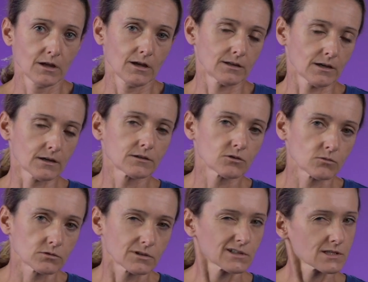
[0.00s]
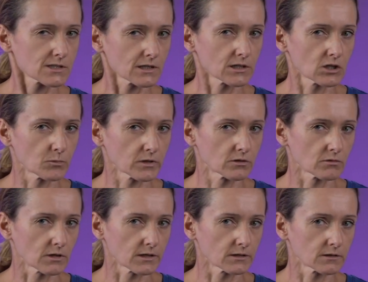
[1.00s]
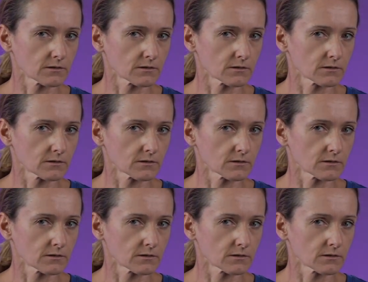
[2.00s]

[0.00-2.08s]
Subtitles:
and underwater it's a little bit too late.